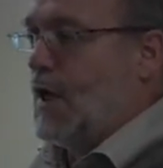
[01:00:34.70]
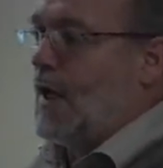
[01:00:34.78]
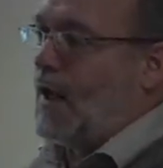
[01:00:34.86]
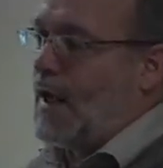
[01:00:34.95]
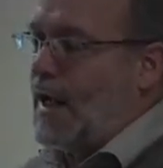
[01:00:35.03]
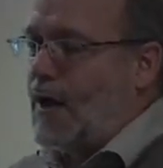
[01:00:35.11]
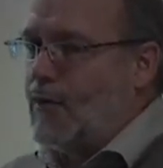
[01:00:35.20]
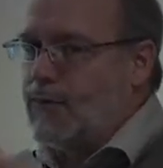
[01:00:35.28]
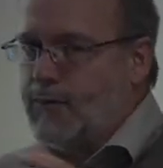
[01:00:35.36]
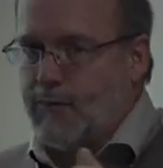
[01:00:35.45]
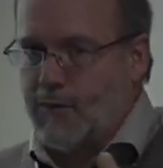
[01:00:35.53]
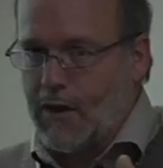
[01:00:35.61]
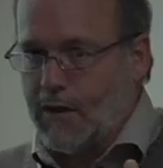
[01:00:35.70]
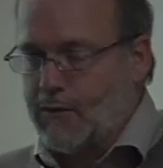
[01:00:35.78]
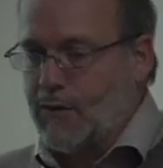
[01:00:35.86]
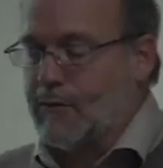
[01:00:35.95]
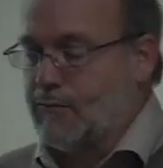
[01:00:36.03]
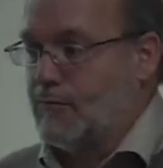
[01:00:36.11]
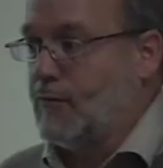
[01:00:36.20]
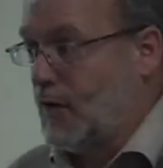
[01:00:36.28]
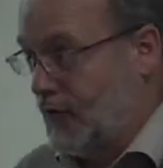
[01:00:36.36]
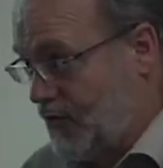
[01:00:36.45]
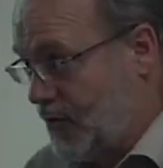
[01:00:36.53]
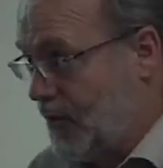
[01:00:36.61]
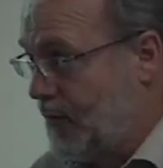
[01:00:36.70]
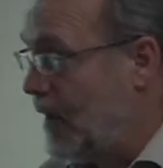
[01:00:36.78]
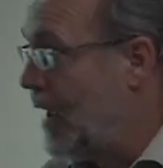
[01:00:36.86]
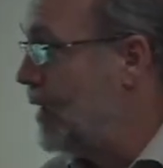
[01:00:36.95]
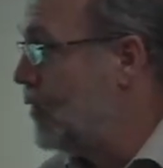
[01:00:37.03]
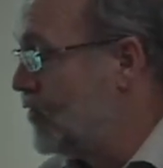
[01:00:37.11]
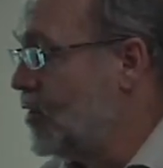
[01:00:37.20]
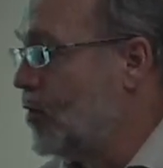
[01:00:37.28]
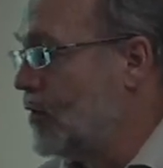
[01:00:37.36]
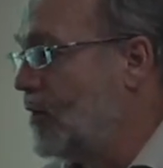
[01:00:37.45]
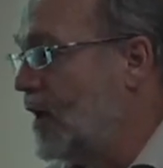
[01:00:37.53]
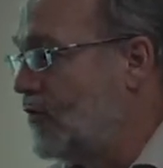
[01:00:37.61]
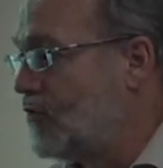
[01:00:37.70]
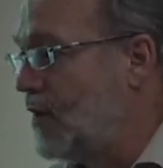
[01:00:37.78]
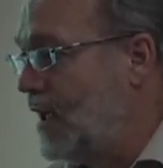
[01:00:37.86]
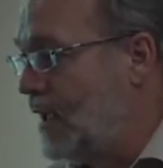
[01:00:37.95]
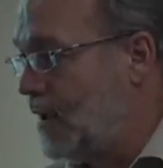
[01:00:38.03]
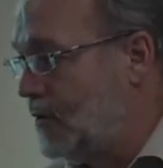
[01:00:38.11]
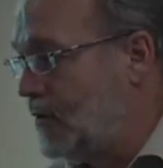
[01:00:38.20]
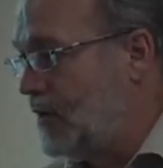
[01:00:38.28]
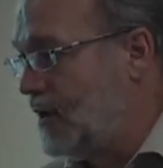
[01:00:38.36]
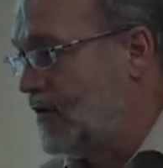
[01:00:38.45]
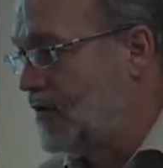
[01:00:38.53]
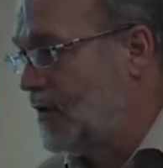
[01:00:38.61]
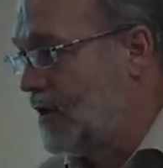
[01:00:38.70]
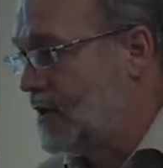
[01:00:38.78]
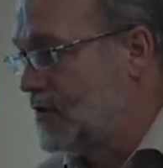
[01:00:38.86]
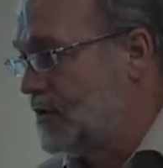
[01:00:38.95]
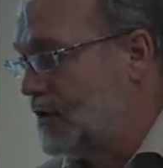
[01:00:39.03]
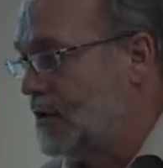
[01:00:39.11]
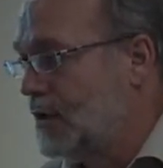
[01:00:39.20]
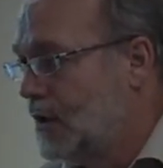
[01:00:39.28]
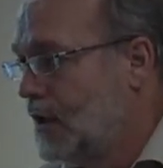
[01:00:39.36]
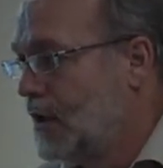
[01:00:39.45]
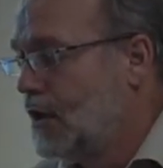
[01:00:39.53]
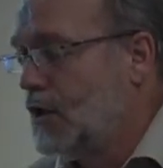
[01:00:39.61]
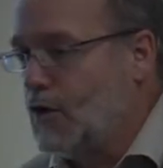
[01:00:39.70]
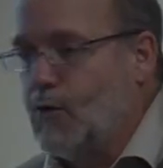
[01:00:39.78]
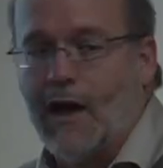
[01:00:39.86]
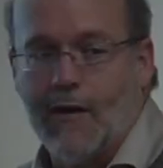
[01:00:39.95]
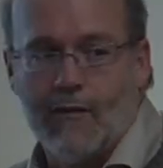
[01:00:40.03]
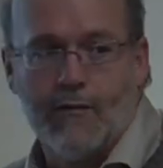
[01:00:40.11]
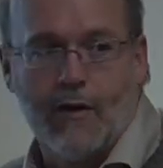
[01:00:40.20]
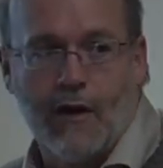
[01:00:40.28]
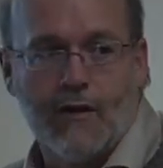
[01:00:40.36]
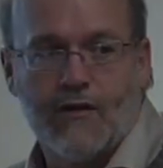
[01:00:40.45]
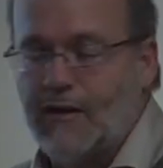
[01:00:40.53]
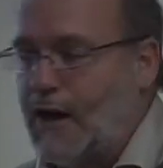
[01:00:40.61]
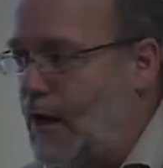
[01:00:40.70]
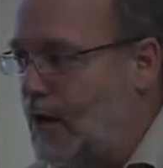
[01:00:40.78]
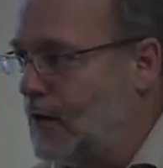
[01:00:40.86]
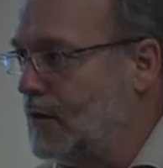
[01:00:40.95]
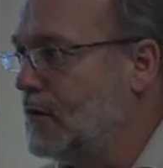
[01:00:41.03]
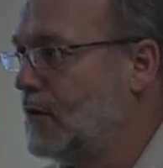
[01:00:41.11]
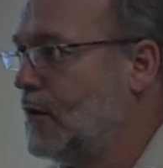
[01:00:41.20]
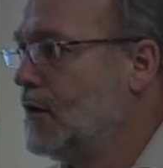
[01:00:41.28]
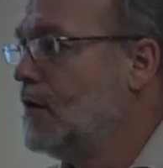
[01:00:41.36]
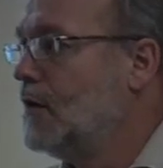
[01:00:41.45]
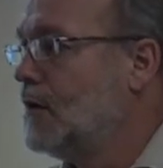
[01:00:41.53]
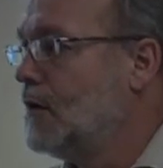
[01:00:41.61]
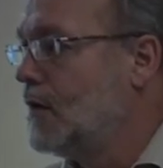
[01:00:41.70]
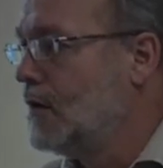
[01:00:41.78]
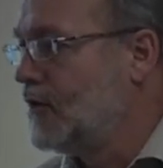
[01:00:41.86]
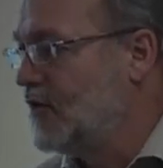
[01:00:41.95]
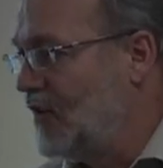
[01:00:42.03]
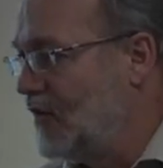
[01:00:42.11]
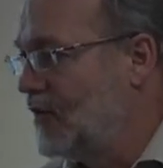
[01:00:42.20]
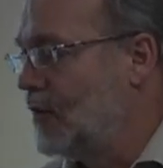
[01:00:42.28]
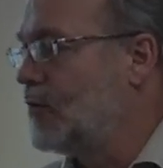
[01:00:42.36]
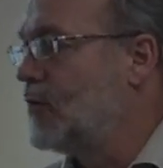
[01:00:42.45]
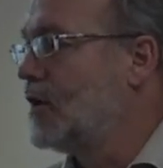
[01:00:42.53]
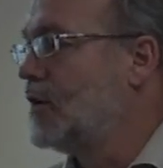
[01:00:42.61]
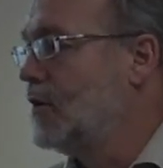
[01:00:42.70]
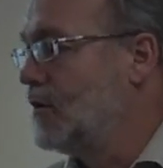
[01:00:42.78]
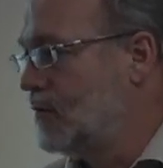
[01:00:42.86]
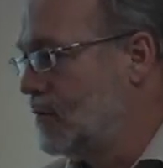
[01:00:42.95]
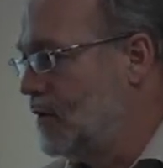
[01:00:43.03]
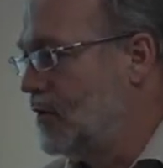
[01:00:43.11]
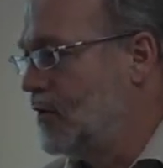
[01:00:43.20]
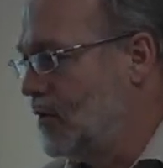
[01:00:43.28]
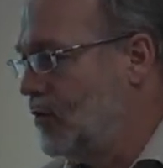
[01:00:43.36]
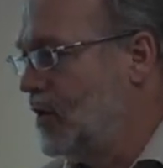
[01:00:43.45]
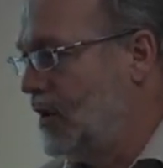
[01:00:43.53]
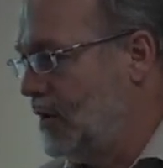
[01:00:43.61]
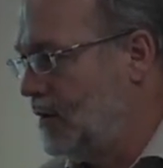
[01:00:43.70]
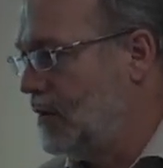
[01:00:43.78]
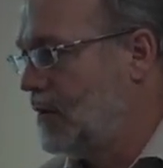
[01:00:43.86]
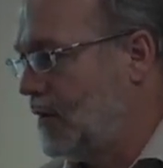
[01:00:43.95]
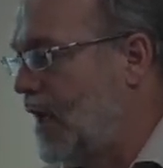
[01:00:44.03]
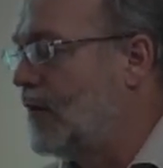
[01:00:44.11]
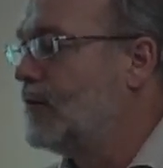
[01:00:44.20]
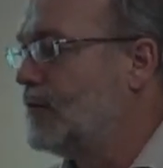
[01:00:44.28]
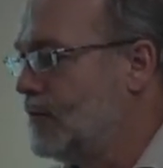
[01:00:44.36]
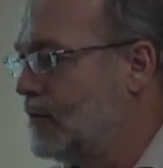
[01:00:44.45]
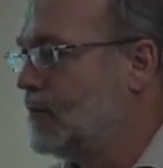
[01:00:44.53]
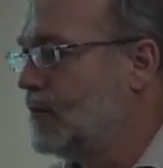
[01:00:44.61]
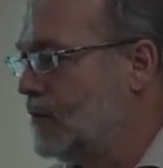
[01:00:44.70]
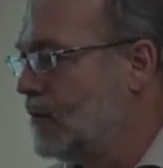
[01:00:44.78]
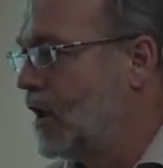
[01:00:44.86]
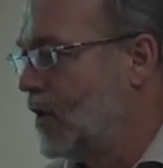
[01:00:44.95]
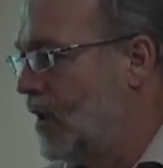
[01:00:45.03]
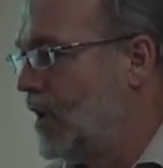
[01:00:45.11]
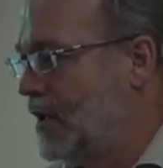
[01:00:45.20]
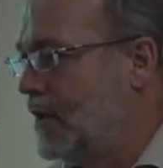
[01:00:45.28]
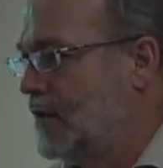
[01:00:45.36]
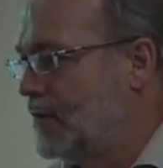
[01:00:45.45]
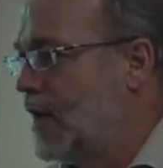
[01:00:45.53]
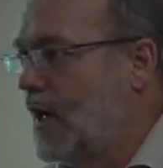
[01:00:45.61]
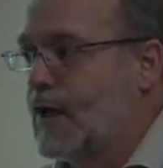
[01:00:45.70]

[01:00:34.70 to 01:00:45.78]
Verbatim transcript: and have a certified or someone who has training do the installation, you have a very solid system that you can have a great deal of